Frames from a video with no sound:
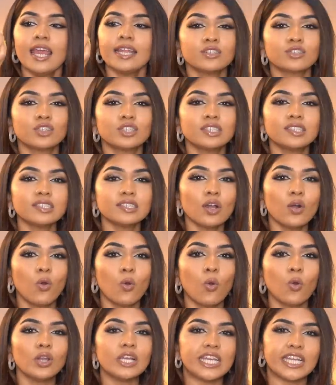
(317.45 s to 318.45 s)
So this is the
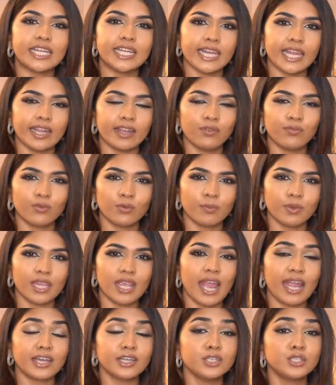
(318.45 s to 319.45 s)
holy grail for
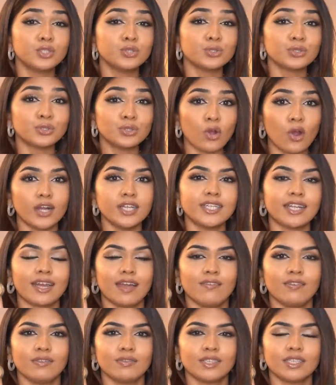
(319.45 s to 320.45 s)
me. I do not
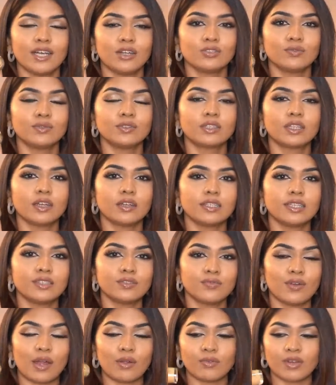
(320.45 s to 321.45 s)
travel without
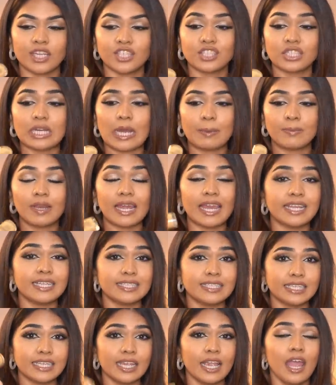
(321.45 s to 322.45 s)
this foundation. I'm an
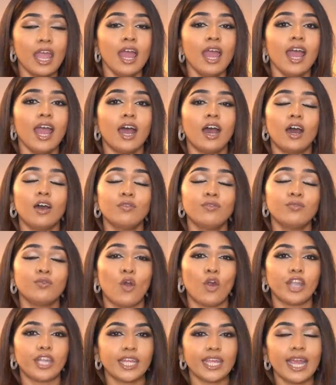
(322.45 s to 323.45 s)
NC
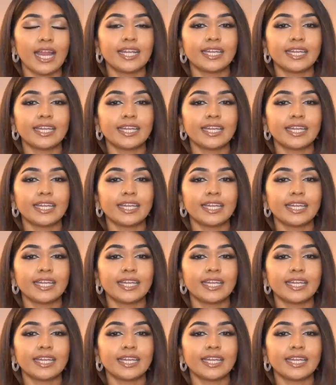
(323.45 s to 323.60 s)
40.